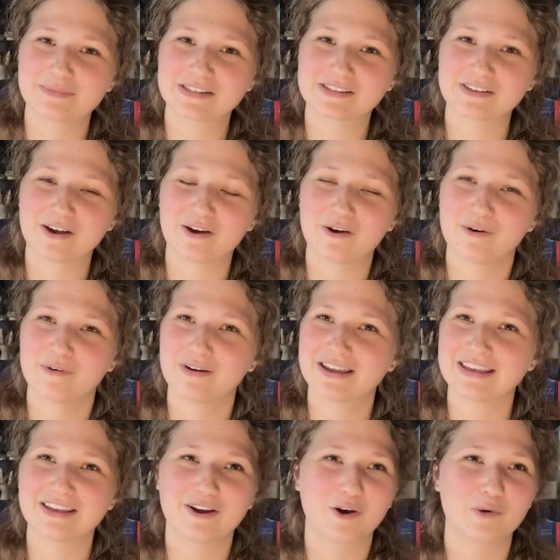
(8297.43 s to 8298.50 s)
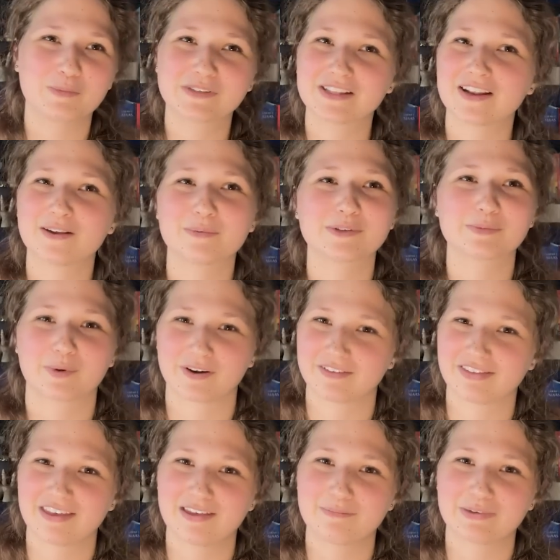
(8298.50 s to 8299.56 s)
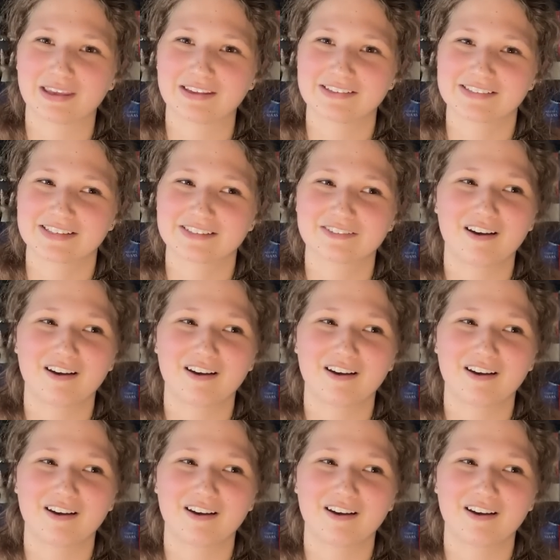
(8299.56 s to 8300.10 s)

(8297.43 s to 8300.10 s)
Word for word: so he hopes that it was worth it because it's